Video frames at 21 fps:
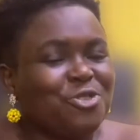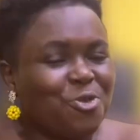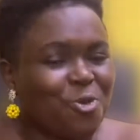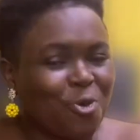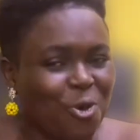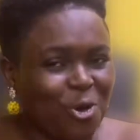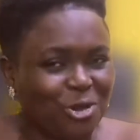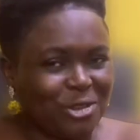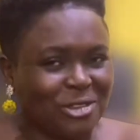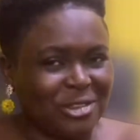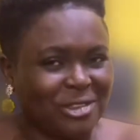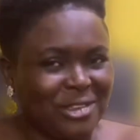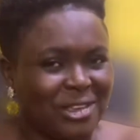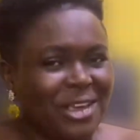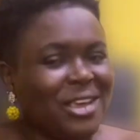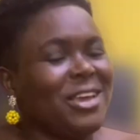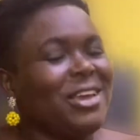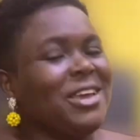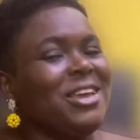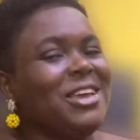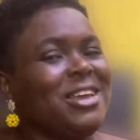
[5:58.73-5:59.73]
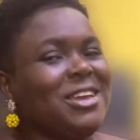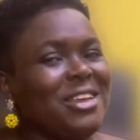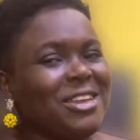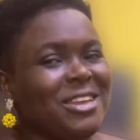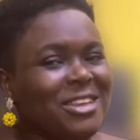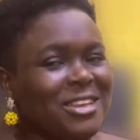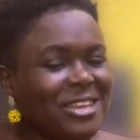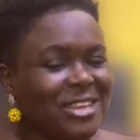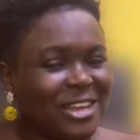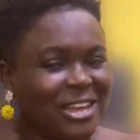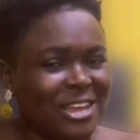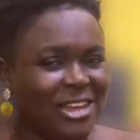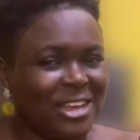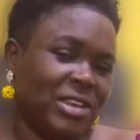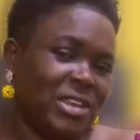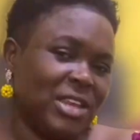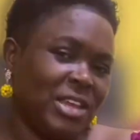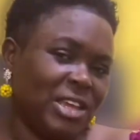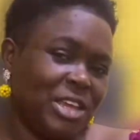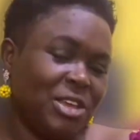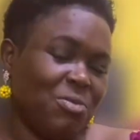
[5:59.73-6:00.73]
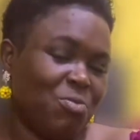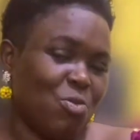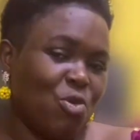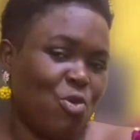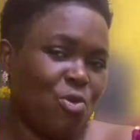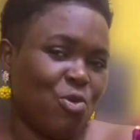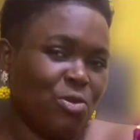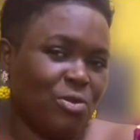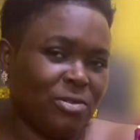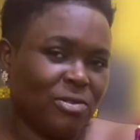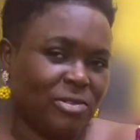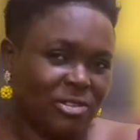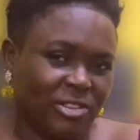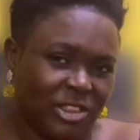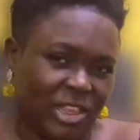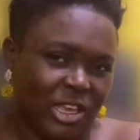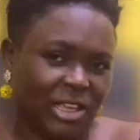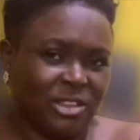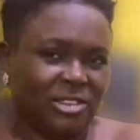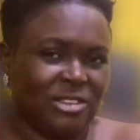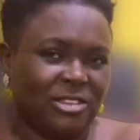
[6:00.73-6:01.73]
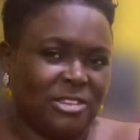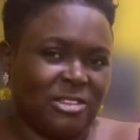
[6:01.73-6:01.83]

was in the Imo State.